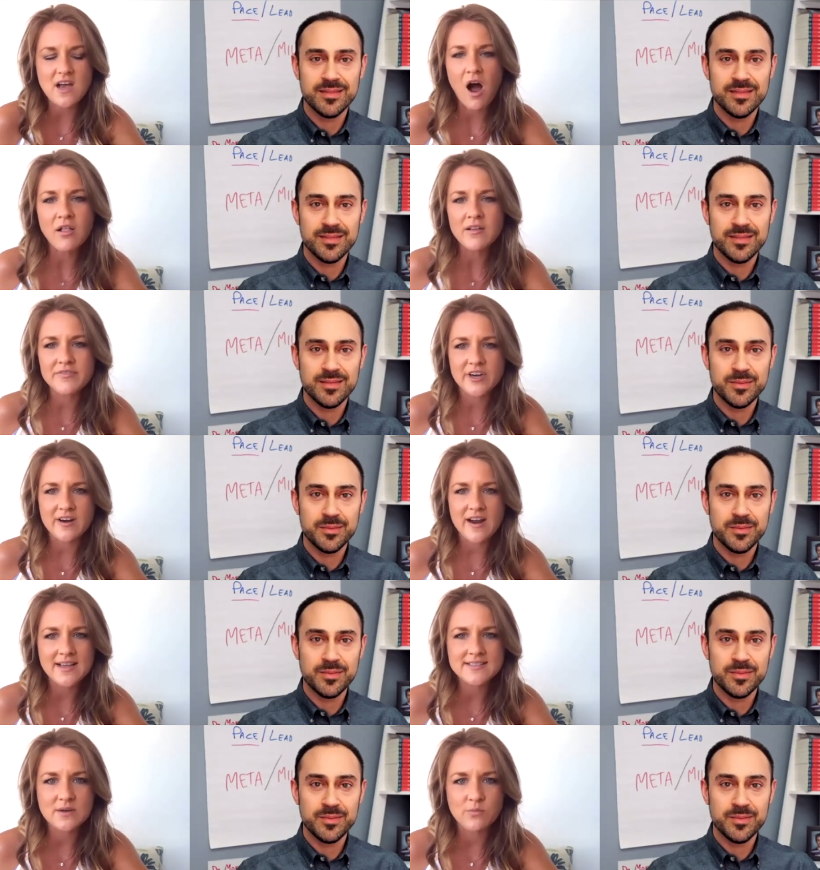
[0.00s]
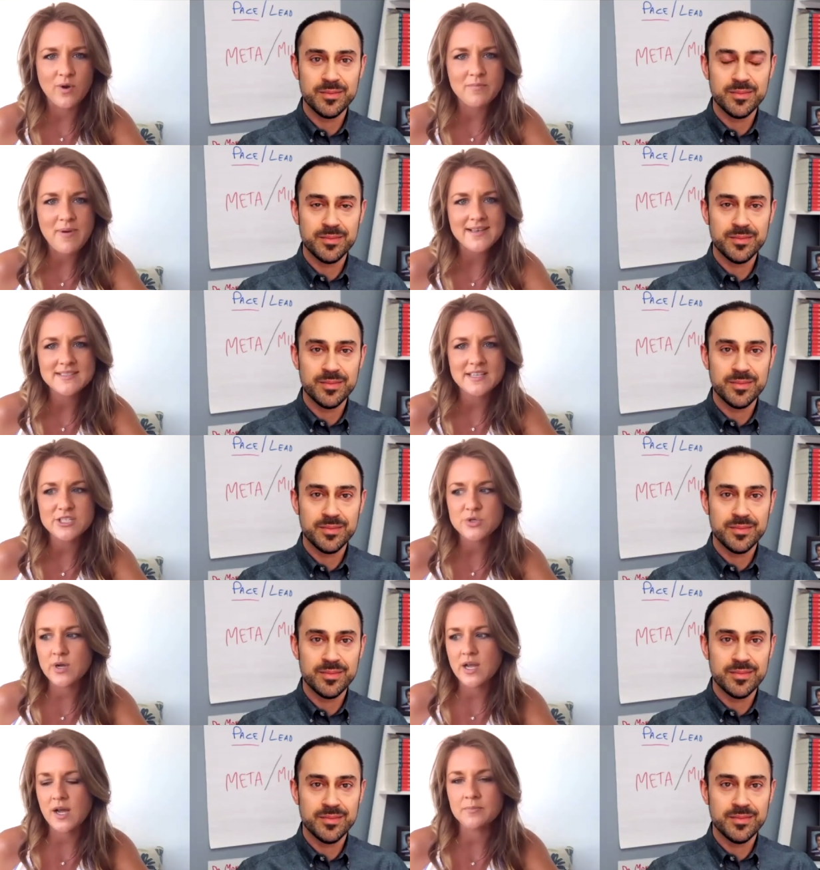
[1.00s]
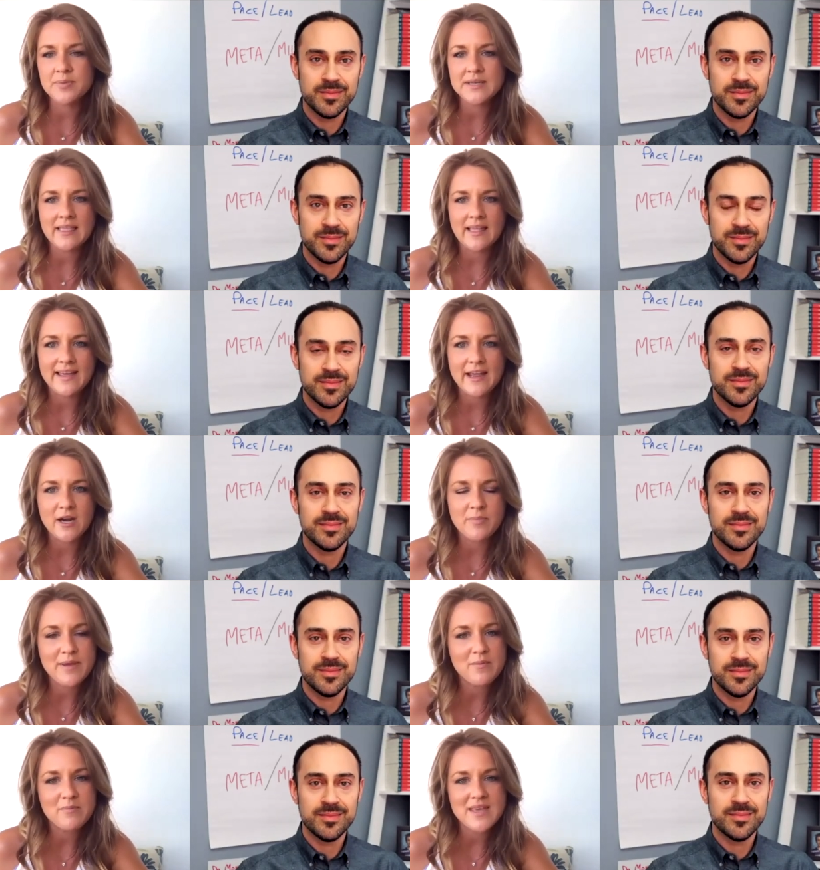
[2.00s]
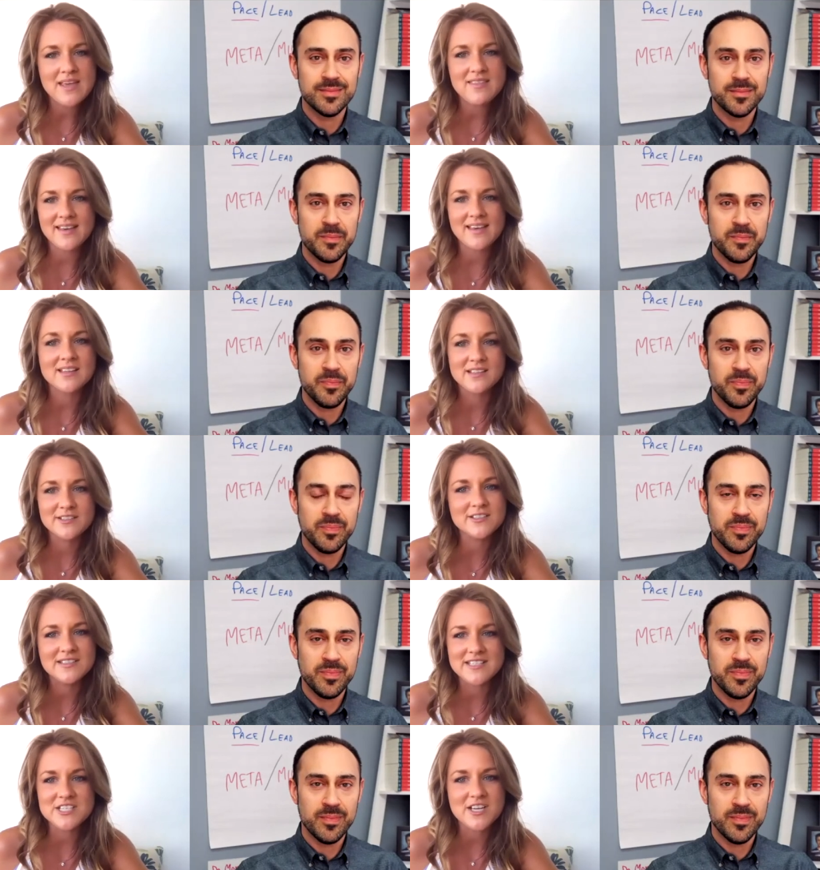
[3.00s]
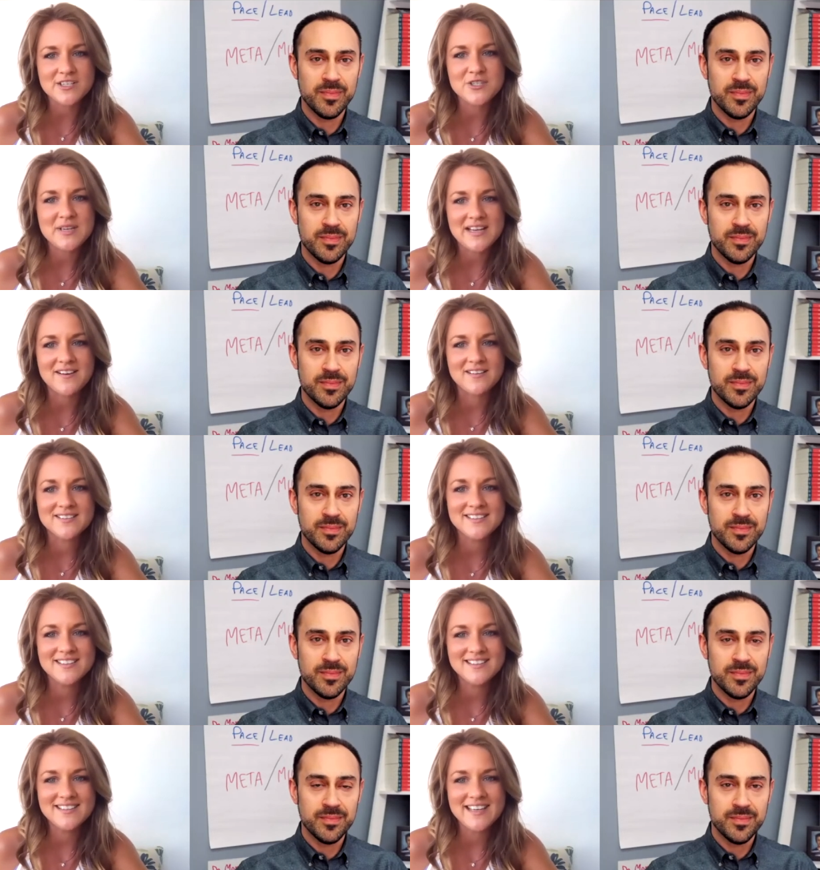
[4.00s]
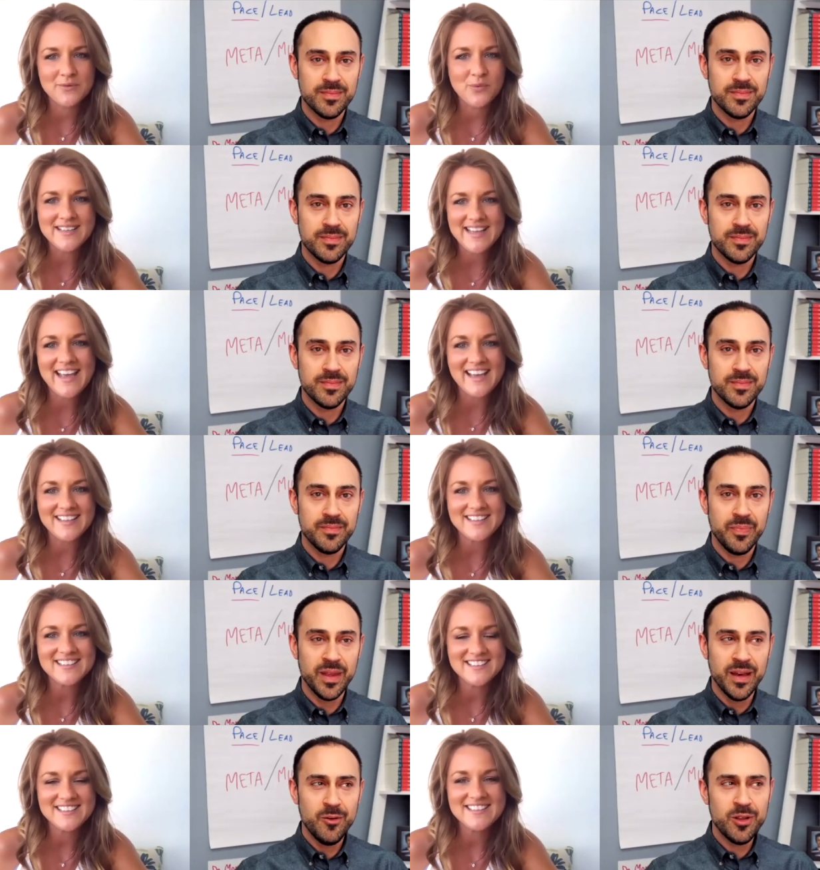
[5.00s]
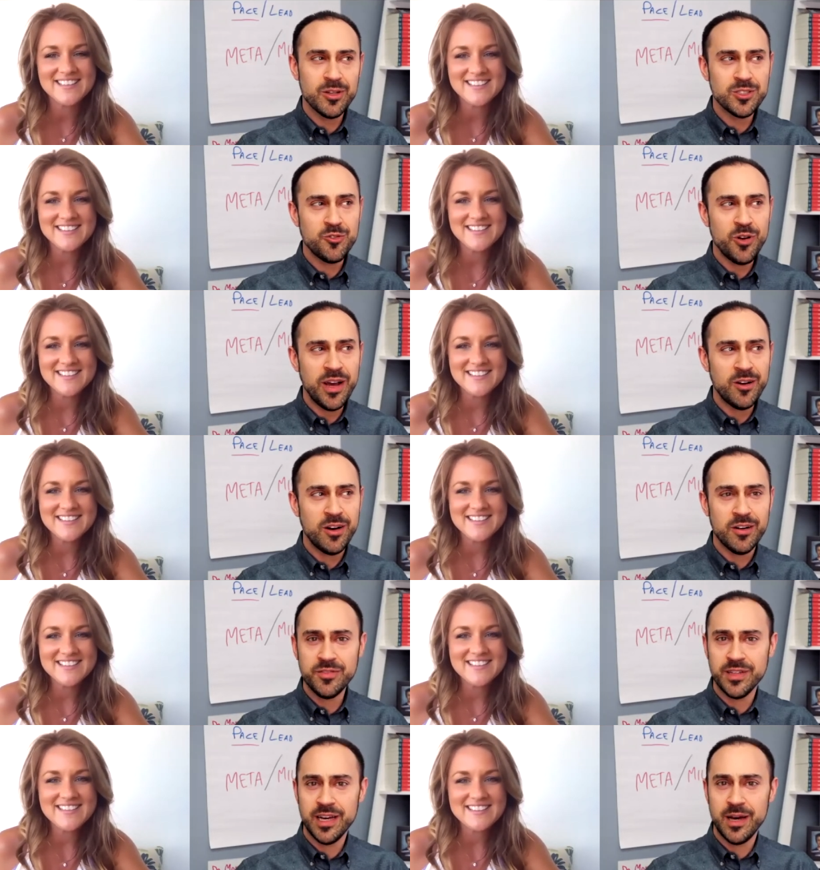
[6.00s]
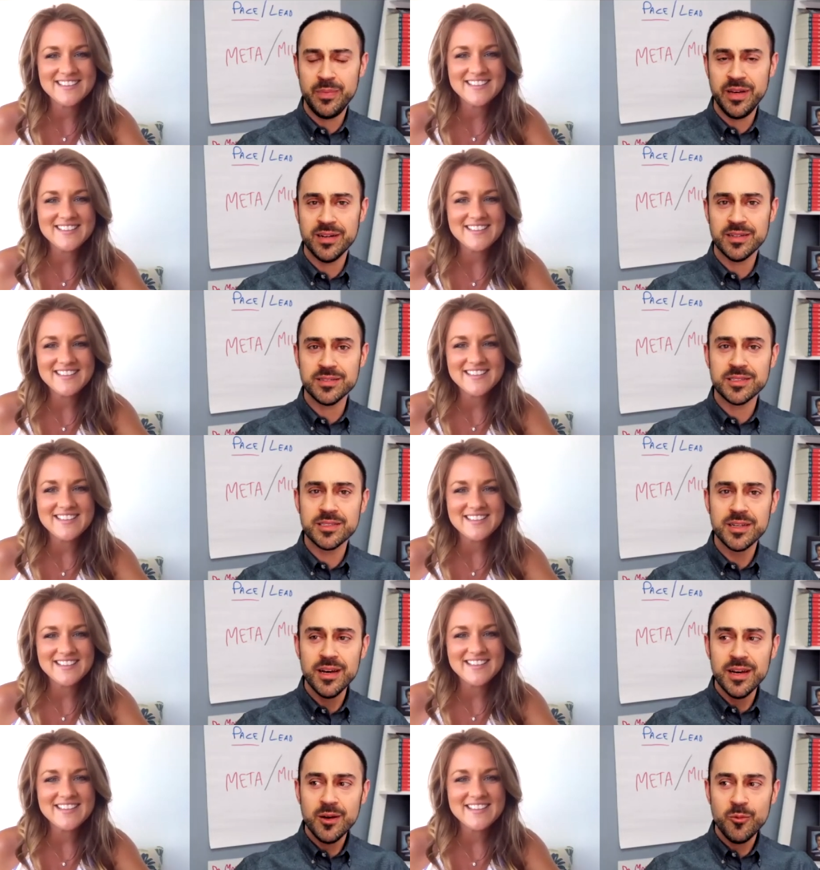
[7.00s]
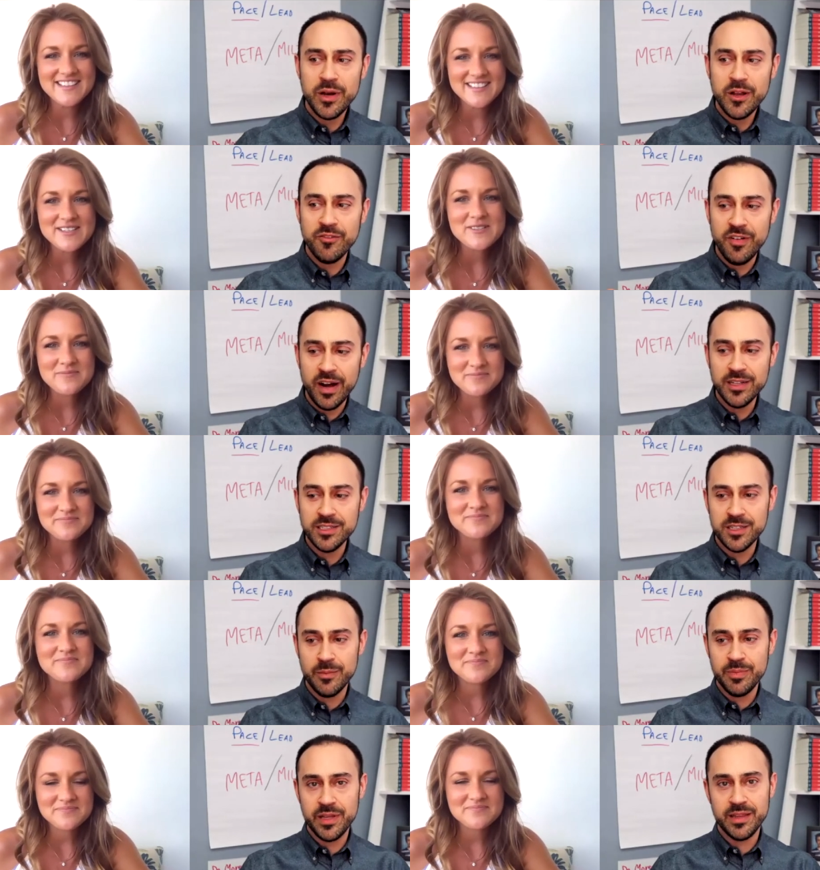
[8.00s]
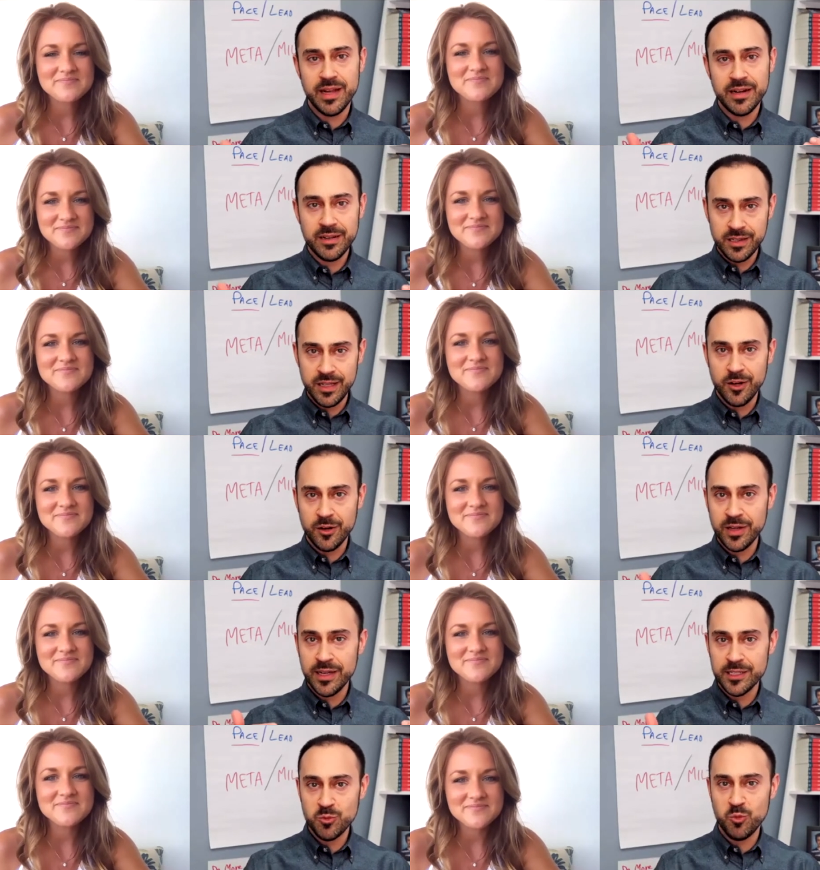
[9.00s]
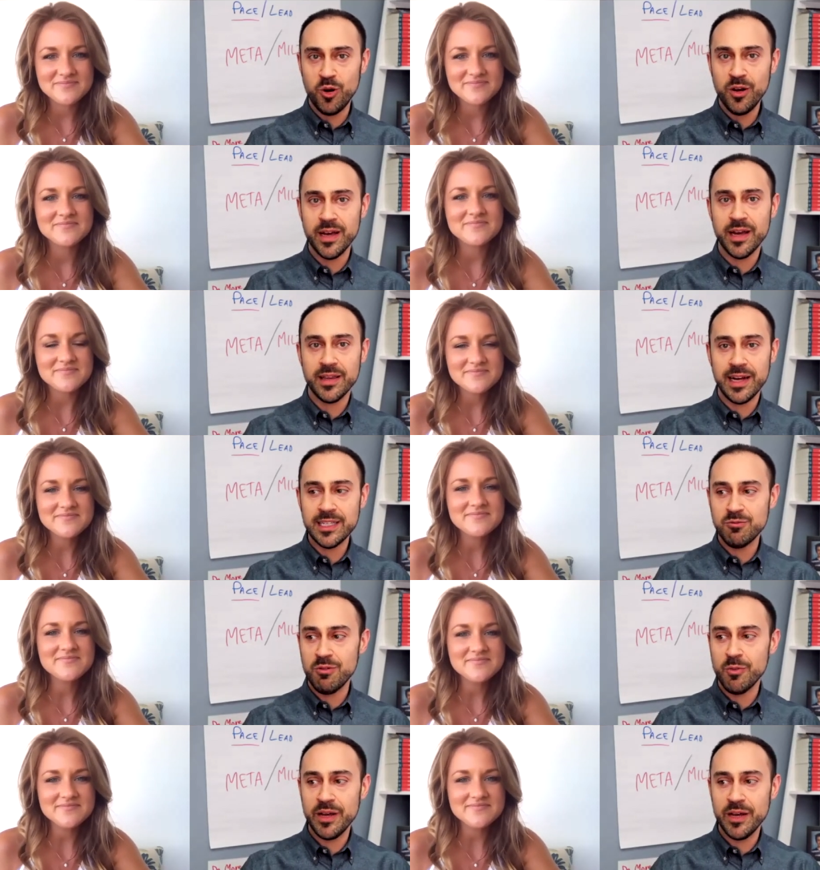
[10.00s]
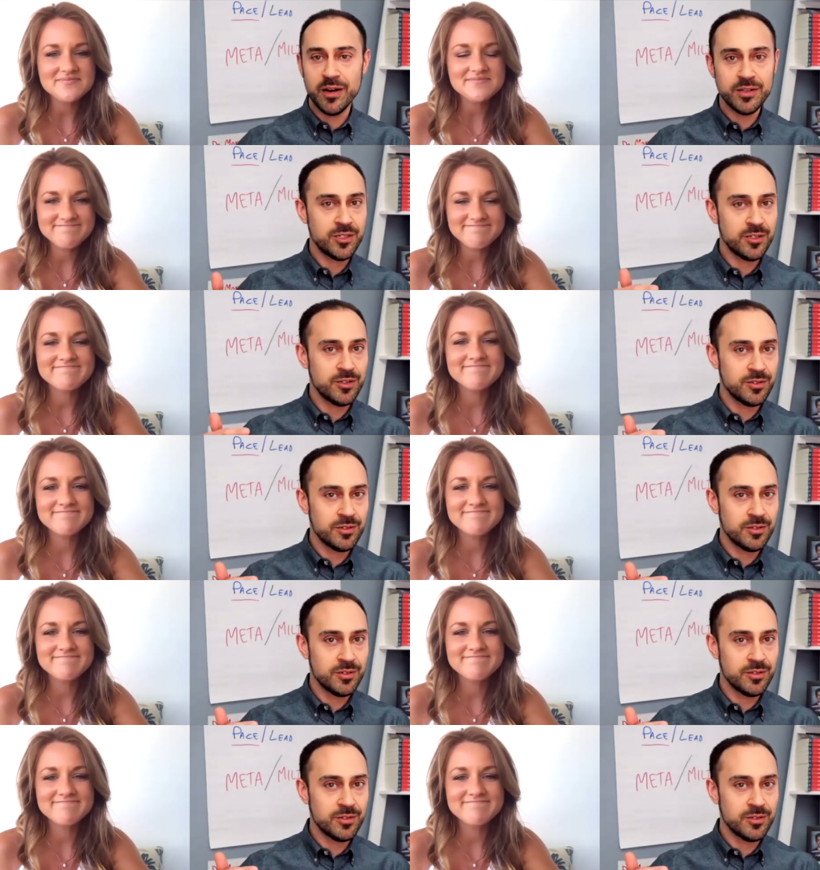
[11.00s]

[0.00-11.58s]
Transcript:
Speaker 1: all of their eggs in one basket to a company like airbnb that can literally shut you down in one day
Speaker 2: well there's a trade-off to that because when you find something that clearly is working that's when we ought to